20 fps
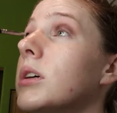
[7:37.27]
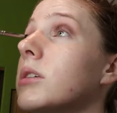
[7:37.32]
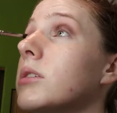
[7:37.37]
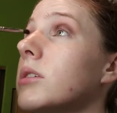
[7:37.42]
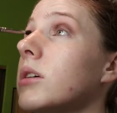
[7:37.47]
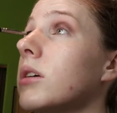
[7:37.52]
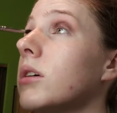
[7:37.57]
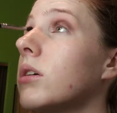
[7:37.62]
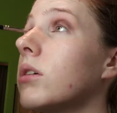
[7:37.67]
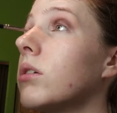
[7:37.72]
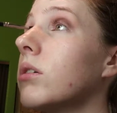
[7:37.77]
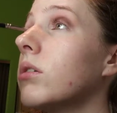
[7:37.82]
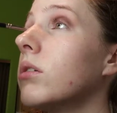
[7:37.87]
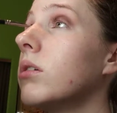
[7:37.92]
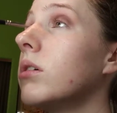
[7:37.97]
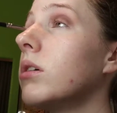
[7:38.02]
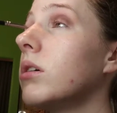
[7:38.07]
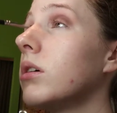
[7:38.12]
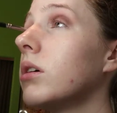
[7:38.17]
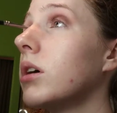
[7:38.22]

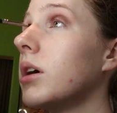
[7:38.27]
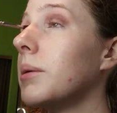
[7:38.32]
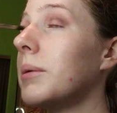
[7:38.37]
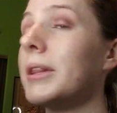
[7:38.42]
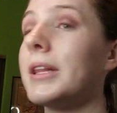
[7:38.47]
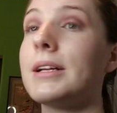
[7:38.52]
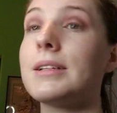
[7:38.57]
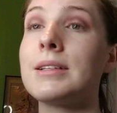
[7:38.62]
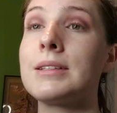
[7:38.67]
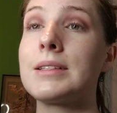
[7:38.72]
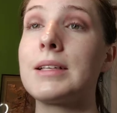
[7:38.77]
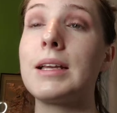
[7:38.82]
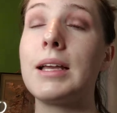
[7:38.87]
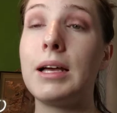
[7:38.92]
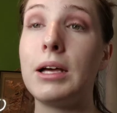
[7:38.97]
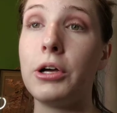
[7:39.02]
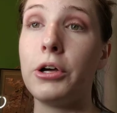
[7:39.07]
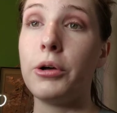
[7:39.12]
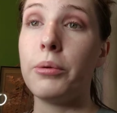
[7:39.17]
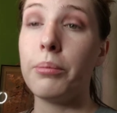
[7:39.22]
So, I mean, that doesn't
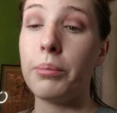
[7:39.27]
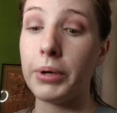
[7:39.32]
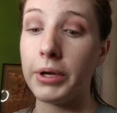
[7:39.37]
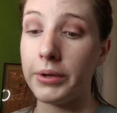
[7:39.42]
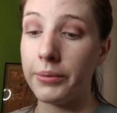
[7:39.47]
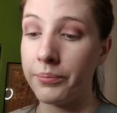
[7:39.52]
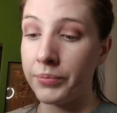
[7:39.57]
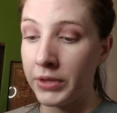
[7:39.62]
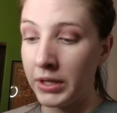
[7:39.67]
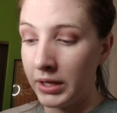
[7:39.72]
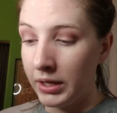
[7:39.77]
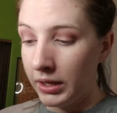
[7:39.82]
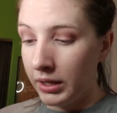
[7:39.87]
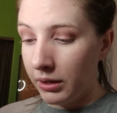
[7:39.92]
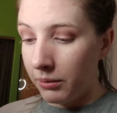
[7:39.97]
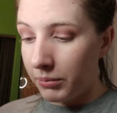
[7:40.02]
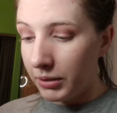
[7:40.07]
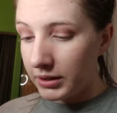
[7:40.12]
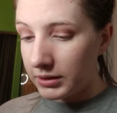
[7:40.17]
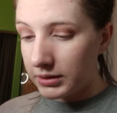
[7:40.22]
help. But
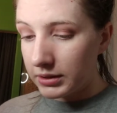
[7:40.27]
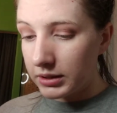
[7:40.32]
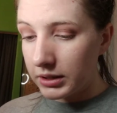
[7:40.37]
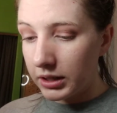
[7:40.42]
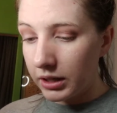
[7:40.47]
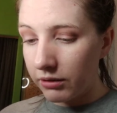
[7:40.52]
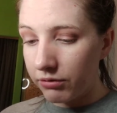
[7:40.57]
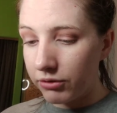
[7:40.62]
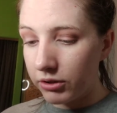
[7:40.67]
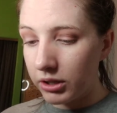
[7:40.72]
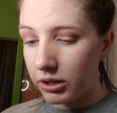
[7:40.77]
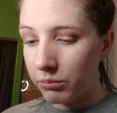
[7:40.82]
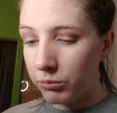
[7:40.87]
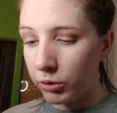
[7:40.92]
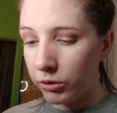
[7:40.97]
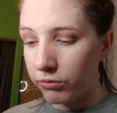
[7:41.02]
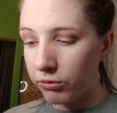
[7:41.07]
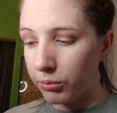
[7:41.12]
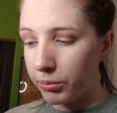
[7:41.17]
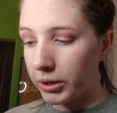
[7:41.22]
basically, I feel like
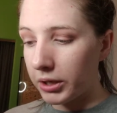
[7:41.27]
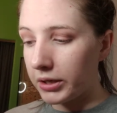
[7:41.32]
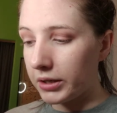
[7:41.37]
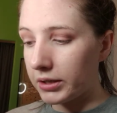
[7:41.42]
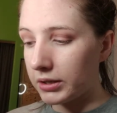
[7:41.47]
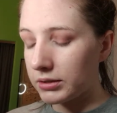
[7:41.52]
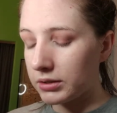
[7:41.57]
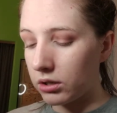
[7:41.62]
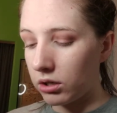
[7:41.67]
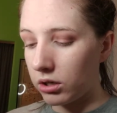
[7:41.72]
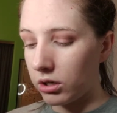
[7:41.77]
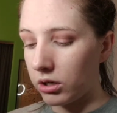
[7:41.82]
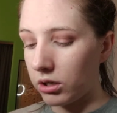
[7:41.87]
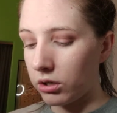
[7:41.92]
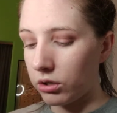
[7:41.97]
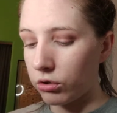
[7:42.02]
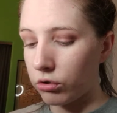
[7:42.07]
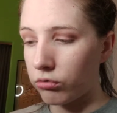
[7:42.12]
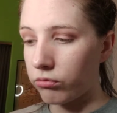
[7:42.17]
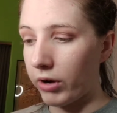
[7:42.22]
Morphe products
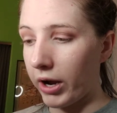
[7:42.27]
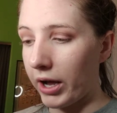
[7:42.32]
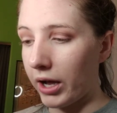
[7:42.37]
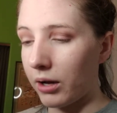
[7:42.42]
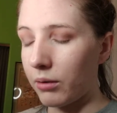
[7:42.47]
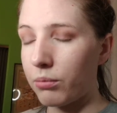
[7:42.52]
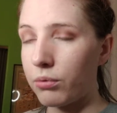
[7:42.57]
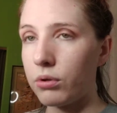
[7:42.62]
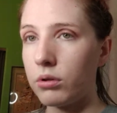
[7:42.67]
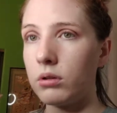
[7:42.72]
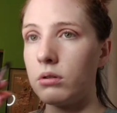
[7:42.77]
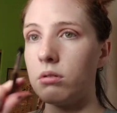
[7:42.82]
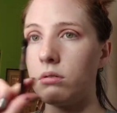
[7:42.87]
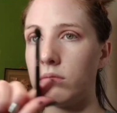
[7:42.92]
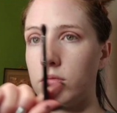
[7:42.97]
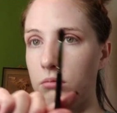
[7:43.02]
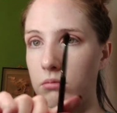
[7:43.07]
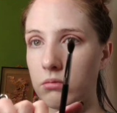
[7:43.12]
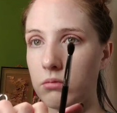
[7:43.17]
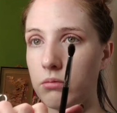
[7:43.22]
are crap.
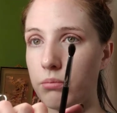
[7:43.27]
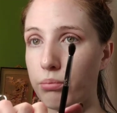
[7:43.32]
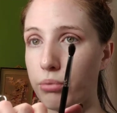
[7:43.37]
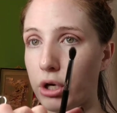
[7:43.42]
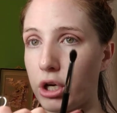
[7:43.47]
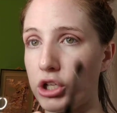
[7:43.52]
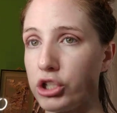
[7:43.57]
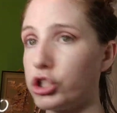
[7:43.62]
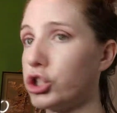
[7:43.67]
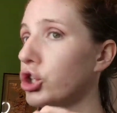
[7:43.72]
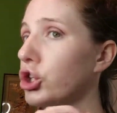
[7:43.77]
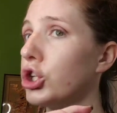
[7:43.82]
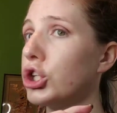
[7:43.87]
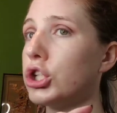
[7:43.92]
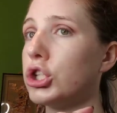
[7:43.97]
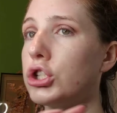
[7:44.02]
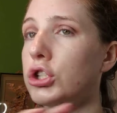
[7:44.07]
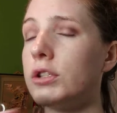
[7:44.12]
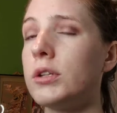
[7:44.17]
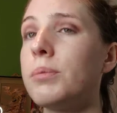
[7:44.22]
Brush,
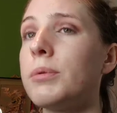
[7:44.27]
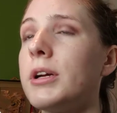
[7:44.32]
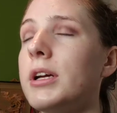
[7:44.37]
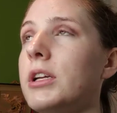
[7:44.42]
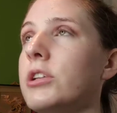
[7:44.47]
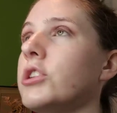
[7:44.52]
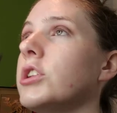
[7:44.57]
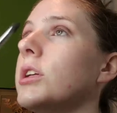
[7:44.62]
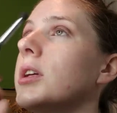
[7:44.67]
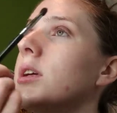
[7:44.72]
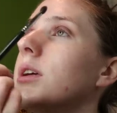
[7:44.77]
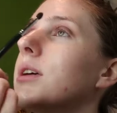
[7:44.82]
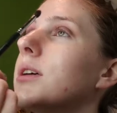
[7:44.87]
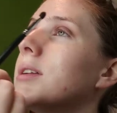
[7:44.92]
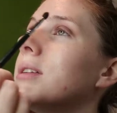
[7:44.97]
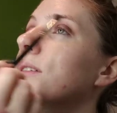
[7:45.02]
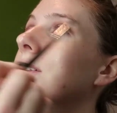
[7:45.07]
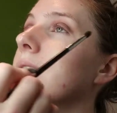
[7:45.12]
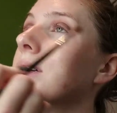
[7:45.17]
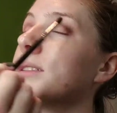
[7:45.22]
super itchy,
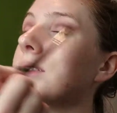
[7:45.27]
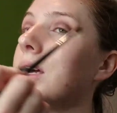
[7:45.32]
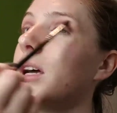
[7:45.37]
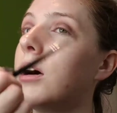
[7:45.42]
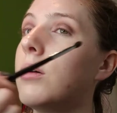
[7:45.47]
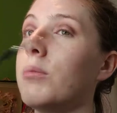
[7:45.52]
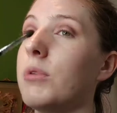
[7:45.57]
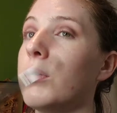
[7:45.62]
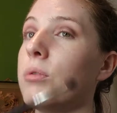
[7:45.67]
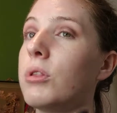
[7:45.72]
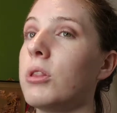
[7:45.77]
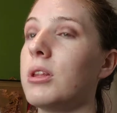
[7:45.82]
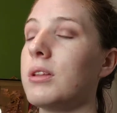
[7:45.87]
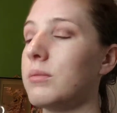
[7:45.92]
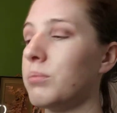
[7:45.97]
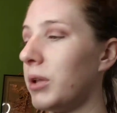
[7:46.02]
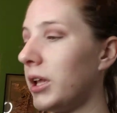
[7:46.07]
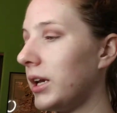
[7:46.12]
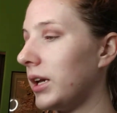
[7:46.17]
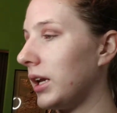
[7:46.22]
doesn't help me with
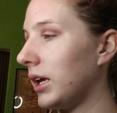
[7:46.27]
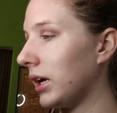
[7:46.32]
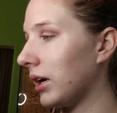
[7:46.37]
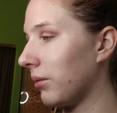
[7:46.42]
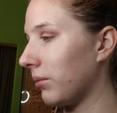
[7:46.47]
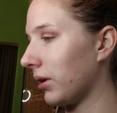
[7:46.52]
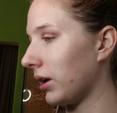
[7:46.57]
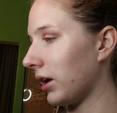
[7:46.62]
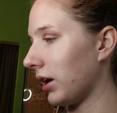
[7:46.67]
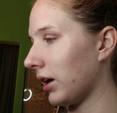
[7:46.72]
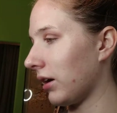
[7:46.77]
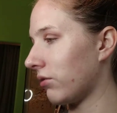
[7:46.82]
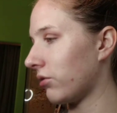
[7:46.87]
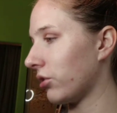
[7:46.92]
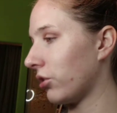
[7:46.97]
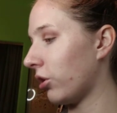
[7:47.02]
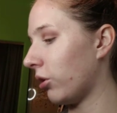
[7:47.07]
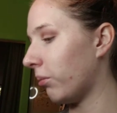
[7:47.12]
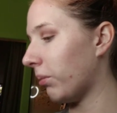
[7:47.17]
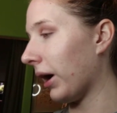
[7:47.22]
this blending. I'm going to have
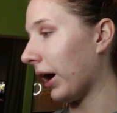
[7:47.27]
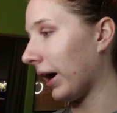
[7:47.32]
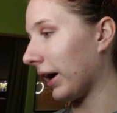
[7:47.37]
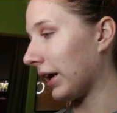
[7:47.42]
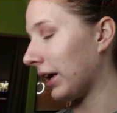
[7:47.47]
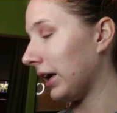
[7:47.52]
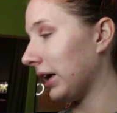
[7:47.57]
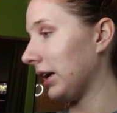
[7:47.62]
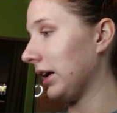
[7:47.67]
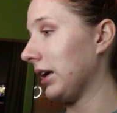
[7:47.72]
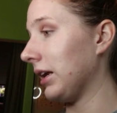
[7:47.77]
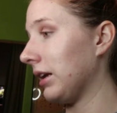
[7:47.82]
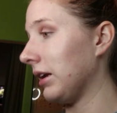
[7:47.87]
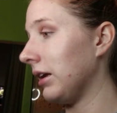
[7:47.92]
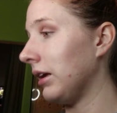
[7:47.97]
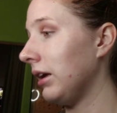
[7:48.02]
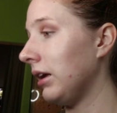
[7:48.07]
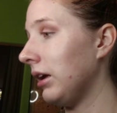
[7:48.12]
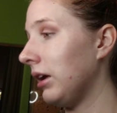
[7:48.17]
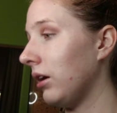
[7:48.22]
to go back in
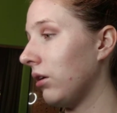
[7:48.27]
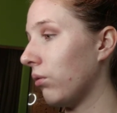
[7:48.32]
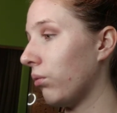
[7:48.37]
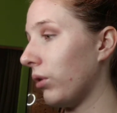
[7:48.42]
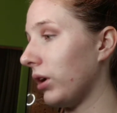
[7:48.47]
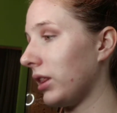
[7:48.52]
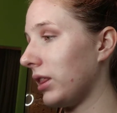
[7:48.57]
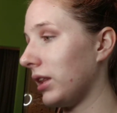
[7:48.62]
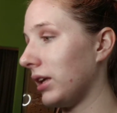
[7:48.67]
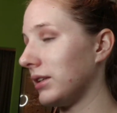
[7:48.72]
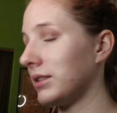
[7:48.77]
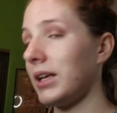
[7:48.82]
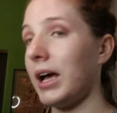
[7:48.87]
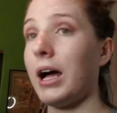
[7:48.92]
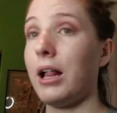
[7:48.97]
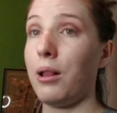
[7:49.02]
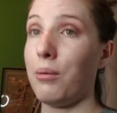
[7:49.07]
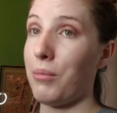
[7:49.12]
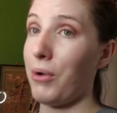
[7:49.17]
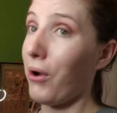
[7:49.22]
with this
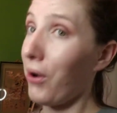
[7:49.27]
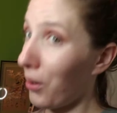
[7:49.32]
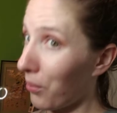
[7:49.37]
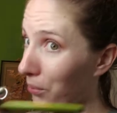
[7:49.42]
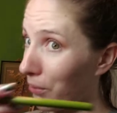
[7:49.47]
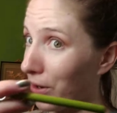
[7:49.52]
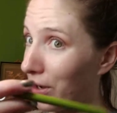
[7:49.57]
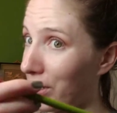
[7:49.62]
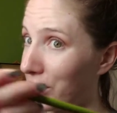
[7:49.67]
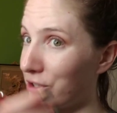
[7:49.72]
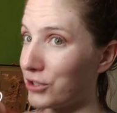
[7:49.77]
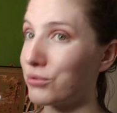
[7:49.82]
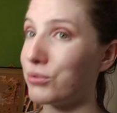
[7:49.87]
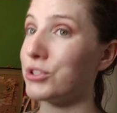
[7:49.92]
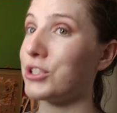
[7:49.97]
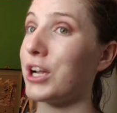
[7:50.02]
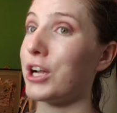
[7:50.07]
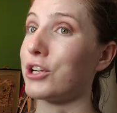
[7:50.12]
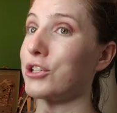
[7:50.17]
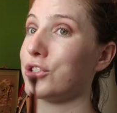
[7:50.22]
Alamar brush,
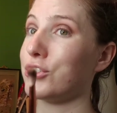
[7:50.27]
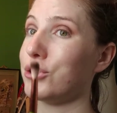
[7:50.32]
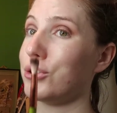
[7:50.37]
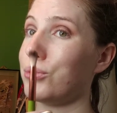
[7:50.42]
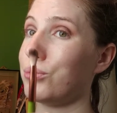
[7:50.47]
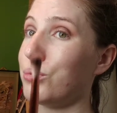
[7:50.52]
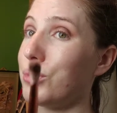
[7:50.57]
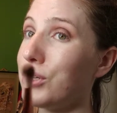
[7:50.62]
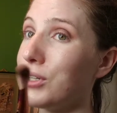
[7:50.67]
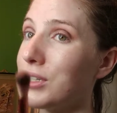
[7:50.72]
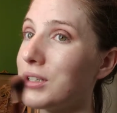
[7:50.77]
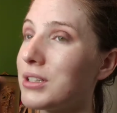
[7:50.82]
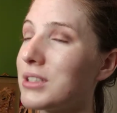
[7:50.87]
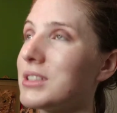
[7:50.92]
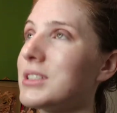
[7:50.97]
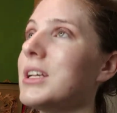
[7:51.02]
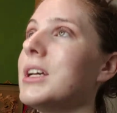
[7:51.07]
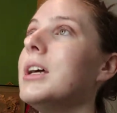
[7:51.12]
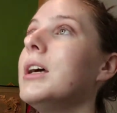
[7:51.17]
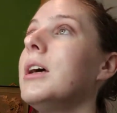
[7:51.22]
which actually
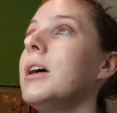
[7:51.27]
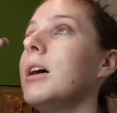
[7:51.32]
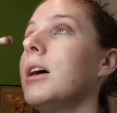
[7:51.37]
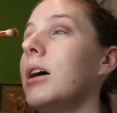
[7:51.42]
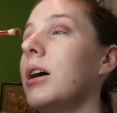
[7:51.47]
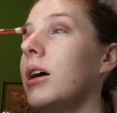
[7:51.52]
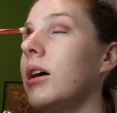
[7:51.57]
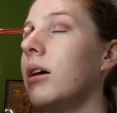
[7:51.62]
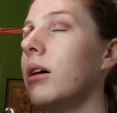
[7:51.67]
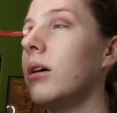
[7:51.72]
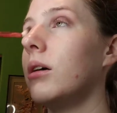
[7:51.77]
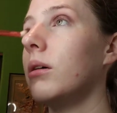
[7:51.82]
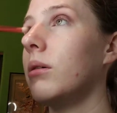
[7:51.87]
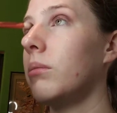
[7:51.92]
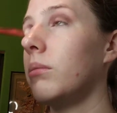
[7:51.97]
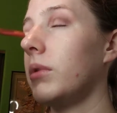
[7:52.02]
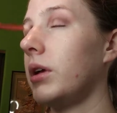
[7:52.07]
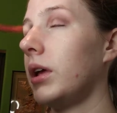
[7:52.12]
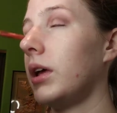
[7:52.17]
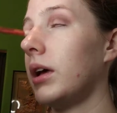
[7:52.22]
works,
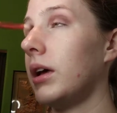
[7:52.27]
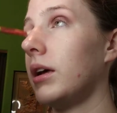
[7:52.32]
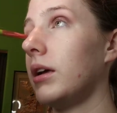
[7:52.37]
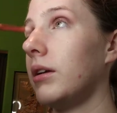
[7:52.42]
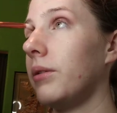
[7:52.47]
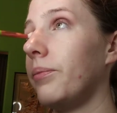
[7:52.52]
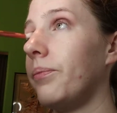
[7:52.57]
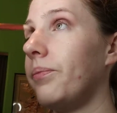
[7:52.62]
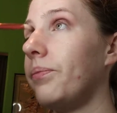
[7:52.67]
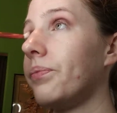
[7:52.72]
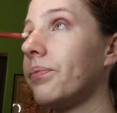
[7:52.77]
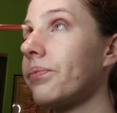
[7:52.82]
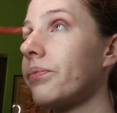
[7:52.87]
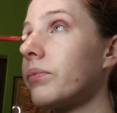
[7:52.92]
and